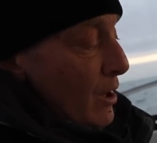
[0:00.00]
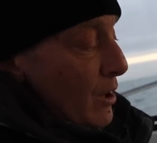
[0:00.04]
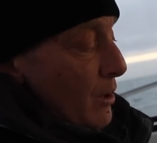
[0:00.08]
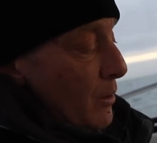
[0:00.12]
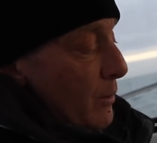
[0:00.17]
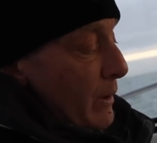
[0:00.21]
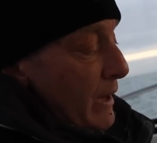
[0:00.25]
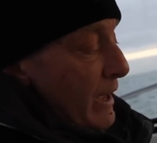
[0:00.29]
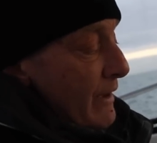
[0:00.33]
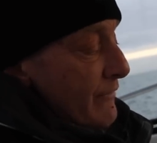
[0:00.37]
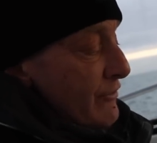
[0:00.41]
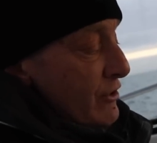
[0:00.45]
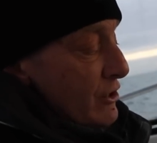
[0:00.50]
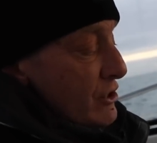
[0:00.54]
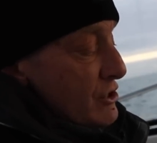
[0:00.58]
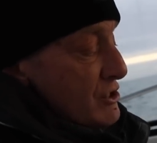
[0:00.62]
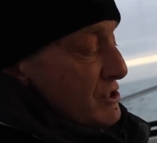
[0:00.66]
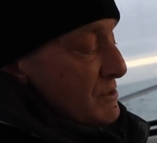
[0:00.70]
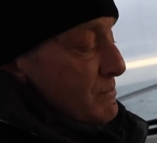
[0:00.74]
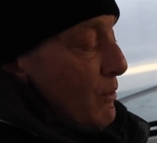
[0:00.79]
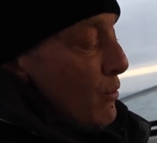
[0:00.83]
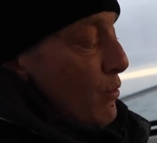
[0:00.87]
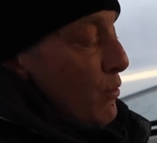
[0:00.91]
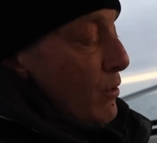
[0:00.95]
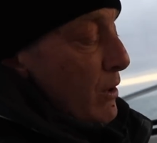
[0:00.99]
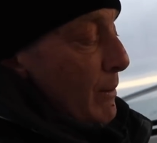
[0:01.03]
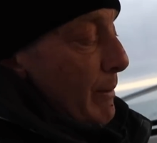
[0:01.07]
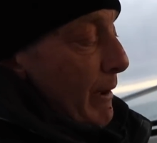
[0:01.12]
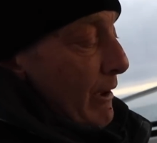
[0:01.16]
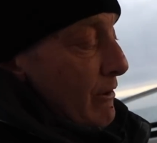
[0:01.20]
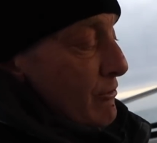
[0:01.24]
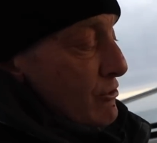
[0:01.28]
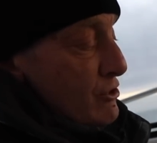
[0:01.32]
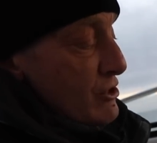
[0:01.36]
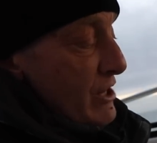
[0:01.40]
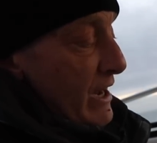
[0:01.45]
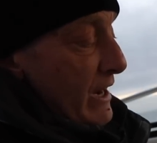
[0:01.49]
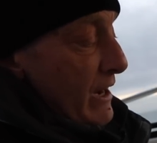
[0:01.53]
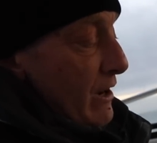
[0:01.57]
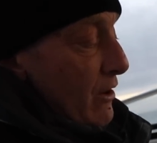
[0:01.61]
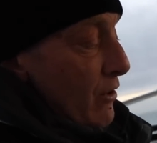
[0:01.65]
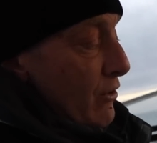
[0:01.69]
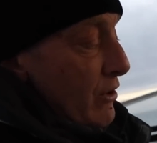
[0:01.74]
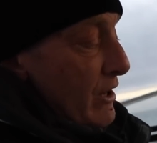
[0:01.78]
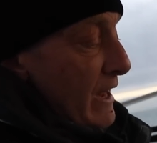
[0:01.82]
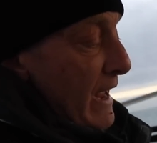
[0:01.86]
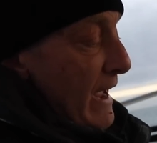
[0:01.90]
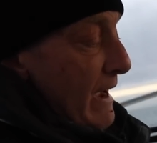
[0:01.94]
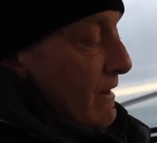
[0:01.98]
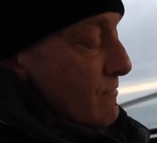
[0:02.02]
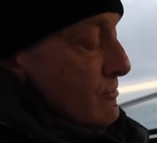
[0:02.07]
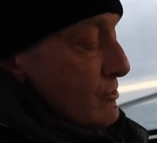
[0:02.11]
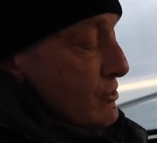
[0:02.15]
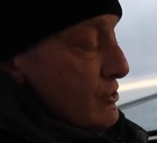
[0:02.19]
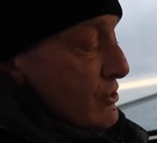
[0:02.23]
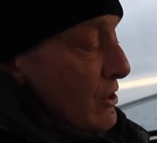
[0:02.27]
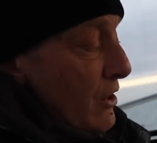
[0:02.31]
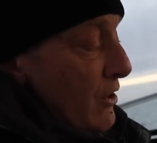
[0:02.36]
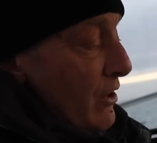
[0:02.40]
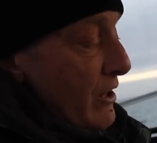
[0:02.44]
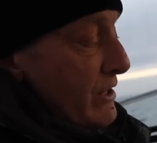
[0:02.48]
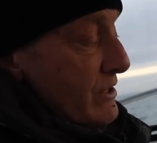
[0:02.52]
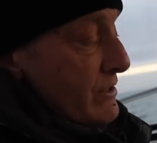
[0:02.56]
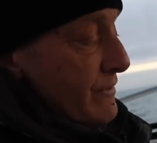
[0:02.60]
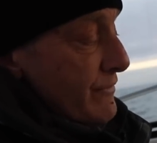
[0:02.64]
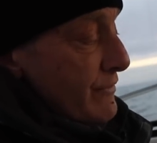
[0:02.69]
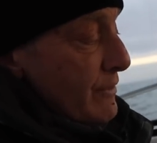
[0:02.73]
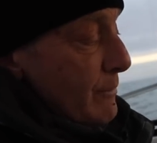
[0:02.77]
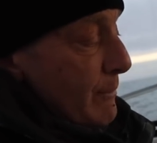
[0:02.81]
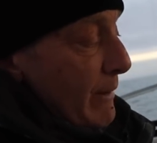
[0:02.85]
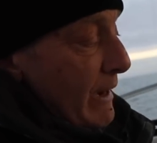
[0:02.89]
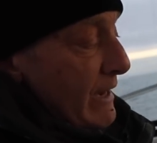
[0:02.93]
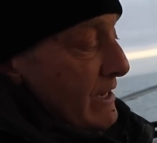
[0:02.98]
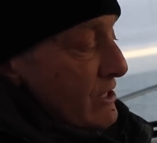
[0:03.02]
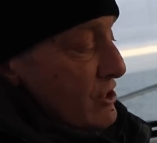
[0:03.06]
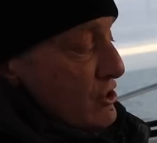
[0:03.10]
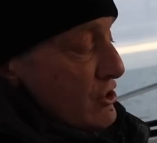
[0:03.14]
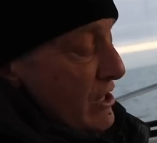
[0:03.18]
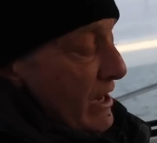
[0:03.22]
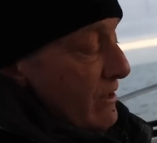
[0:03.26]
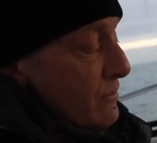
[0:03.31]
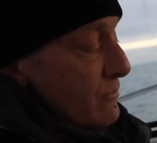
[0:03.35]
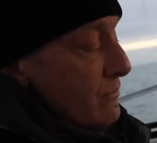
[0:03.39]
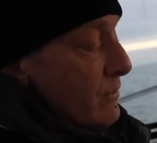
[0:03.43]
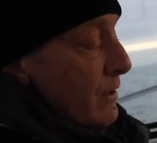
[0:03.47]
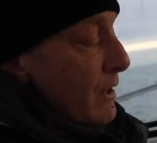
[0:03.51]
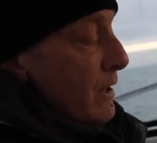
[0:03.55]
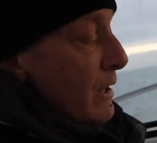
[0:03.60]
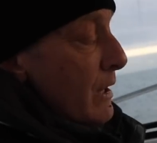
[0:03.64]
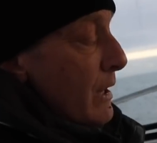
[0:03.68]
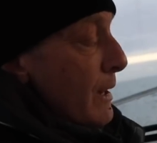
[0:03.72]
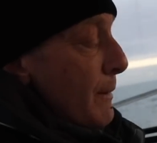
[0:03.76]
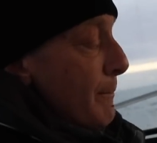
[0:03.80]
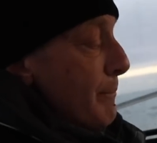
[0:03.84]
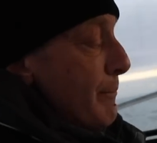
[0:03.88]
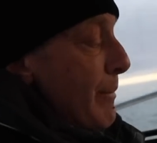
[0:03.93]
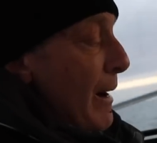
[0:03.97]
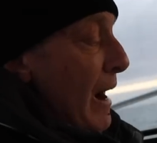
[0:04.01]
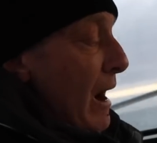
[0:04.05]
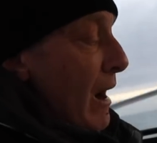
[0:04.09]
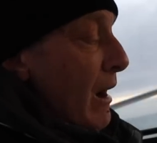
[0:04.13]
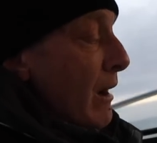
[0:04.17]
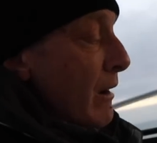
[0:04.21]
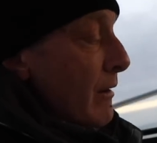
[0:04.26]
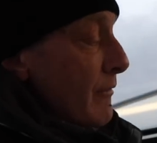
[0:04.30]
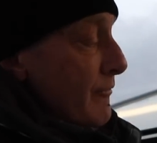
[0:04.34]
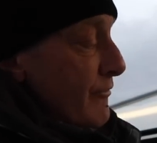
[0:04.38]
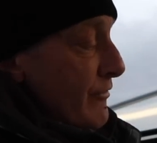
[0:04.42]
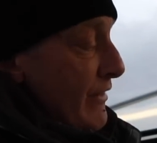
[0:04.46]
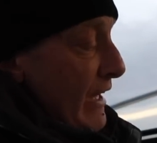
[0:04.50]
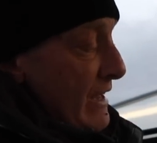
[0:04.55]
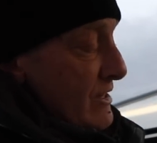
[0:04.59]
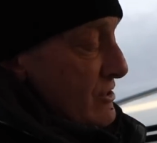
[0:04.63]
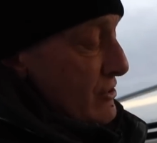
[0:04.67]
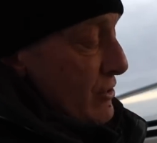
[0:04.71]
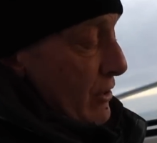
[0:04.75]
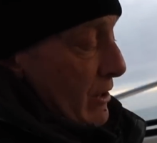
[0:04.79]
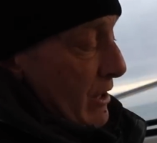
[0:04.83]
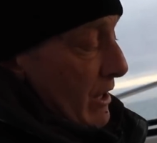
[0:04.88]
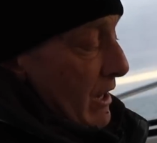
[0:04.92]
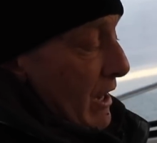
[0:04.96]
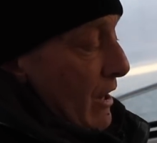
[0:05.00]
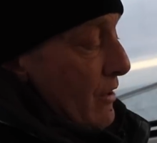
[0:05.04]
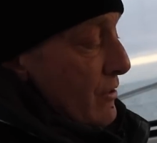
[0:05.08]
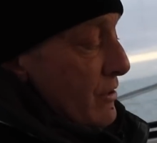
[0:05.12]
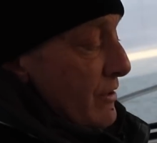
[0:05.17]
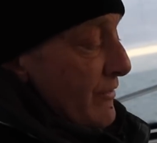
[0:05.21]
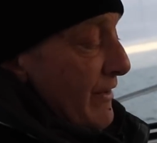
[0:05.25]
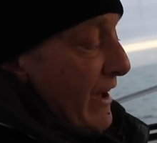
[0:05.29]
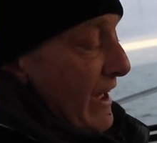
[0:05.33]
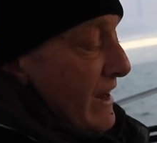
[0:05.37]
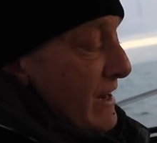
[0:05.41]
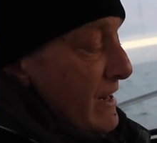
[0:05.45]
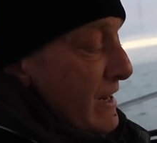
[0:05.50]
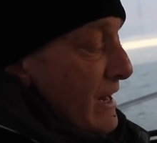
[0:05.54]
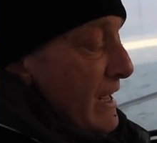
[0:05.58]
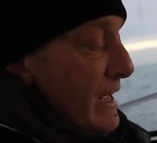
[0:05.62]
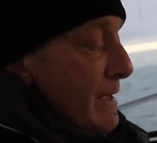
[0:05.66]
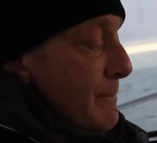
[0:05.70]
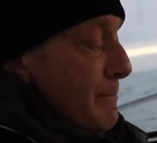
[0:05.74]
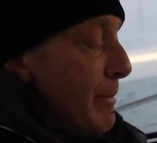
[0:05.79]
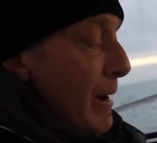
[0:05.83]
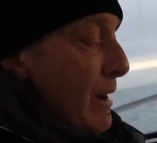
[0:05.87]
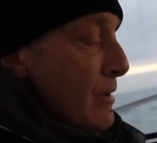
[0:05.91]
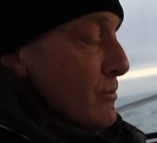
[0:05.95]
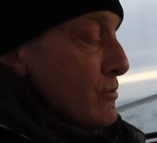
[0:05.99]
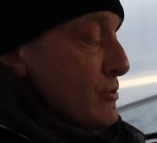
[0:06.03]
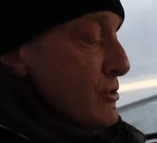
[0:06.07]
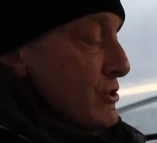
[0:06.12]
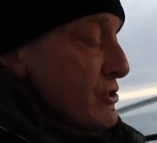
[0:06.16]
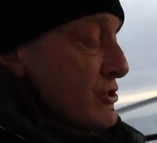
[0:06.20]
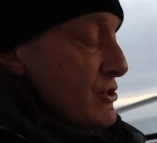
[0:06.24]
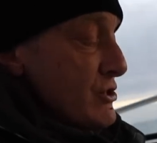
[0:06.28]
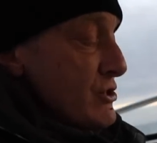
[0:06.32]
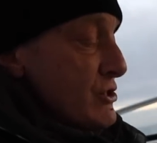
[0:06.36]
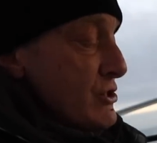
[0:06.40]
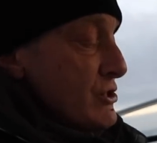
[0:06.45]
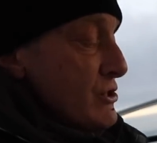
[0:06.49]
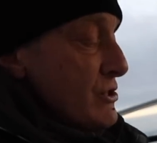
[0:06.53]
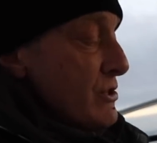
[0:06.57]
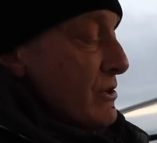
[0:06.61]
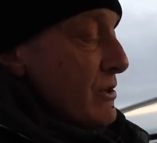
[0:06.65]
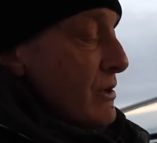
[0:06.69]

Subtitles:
We have got a smaller boat channel on the outside of the main channel, but that's got a load of unlit posts